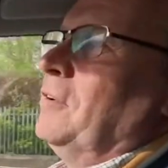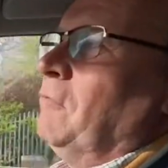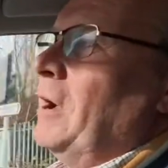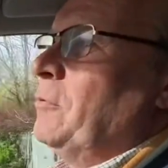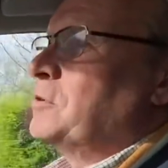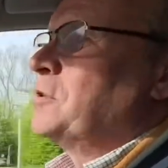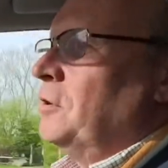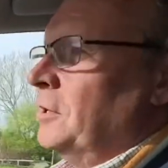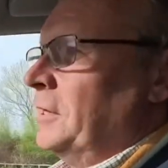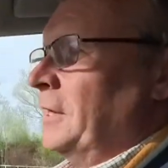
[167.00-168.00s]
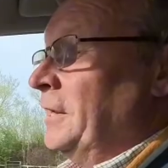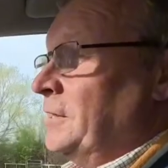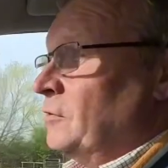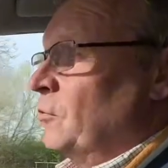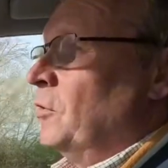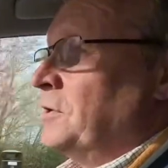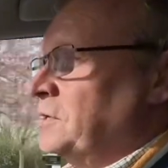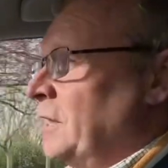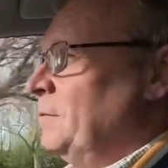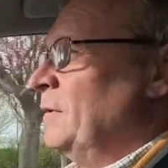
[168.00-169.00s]
of why it was called Little India at one
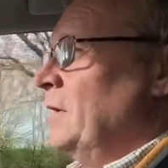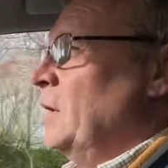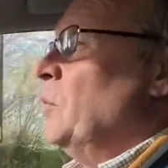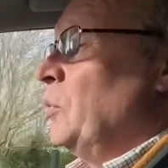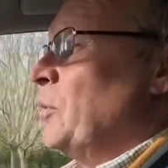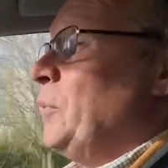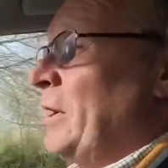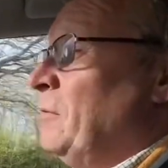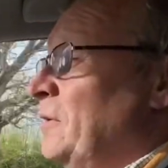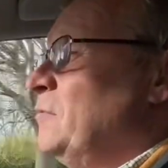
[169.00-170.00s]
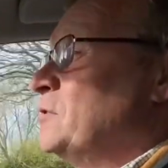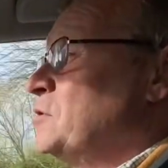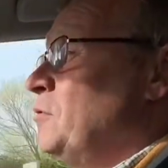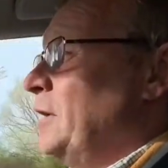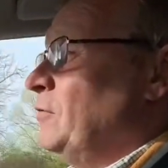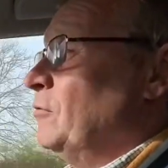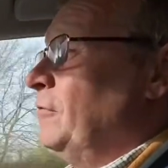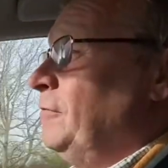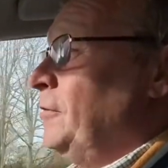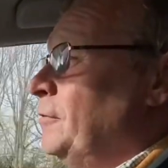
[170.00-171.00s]
time, but apparently it was quite
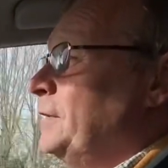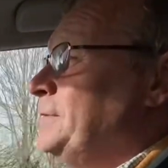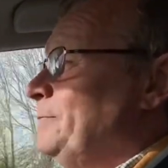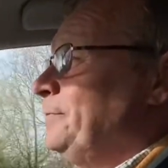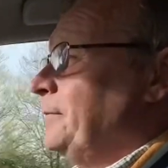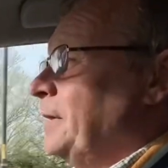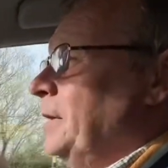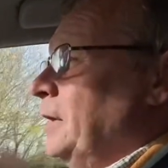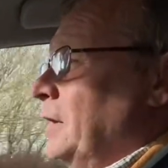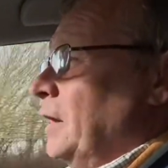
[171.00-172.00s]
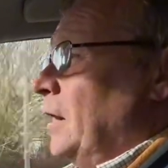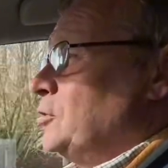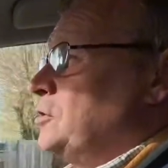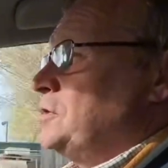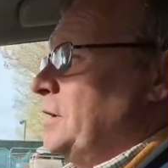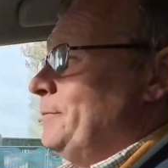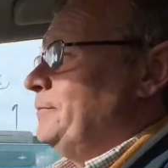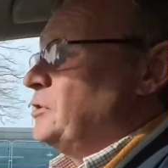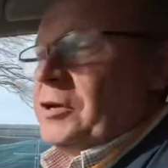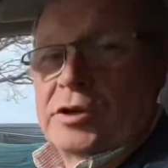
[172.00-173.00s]
rough. Alright, I'll just turn
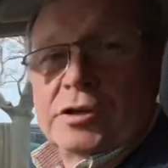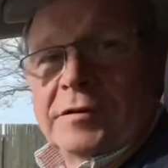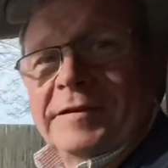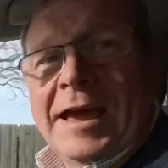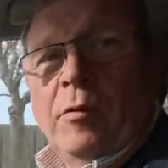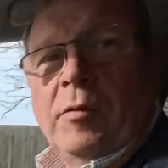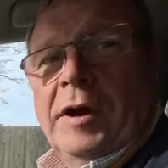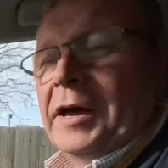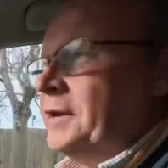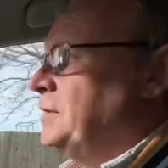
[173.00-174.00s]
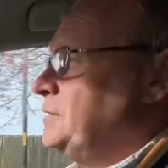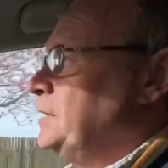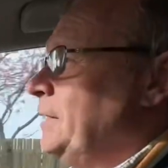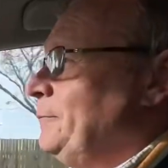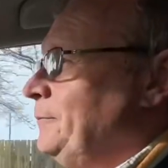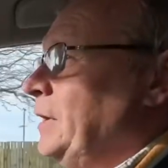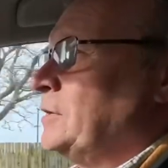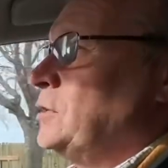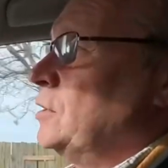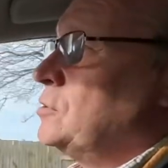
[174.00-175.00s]
us off now, and I'll
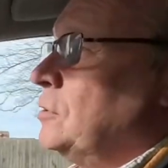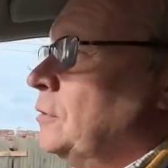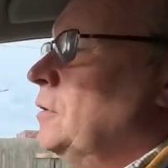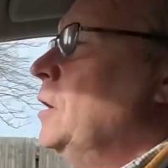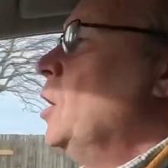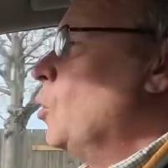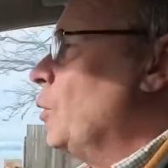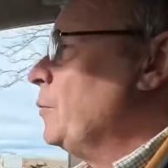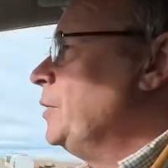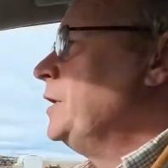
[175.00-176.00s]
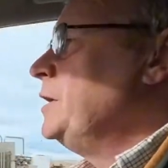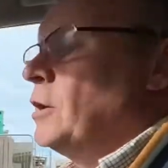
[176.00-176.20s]
turn us on when we're near